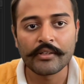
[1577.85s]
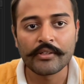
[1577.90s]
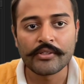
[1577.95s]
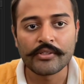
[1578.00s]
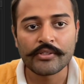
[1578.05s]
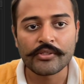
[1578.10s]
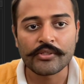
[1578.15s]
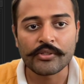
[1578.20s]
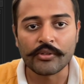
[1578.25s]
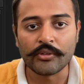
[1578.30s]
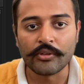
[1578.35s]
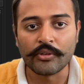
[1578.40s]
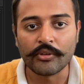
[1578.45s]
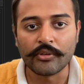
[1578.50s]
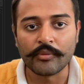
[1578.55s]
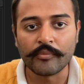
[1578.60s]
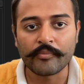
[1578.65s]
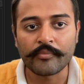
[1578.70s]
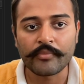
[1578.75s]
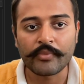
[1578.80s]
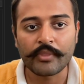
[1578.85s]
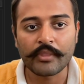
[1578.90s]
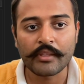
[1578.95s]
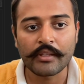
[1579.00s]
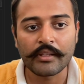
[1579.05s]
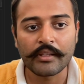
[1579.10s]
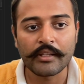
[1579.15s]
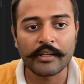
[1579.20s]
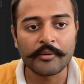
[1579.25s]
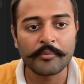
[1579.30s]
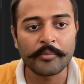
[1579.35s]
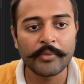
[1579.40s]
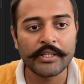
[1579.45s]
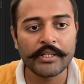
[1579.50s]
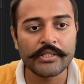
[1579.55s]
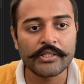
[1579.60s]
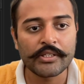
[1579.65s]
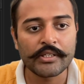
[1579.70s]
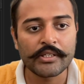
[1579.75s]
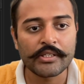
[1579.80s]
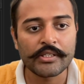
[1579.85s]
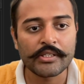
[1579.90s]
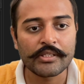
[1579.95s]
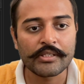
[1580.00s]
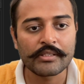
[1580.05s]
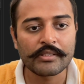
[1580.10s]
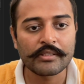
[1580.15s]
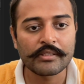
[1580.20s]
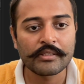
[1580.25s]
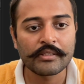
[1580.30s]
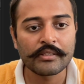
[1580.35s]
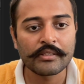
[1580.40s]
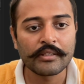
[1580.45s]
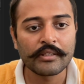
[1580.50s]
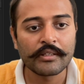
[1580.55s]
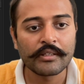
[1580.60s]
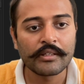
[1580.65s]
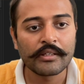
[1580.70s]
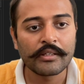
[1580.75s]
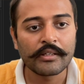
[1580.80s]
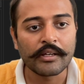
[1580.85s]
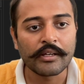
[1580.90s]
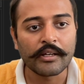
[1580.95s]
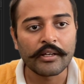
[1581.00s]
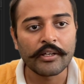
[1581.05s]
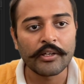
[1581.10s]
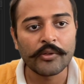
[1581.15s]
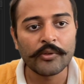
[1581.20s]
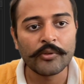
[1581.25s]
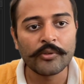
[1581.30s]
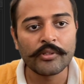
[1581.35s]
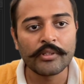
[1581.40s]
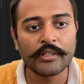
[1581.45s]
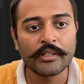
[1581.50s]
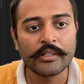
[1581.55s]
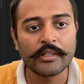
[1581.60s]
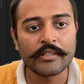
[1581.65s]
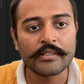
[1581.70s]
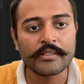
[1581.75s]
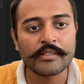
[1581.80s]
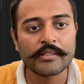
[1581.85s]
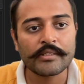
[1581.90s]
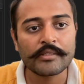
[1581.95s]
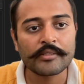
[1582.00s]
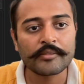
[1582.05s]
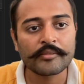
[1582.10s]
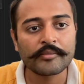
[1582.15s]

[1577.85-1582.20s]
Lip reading: So let me just conclude this.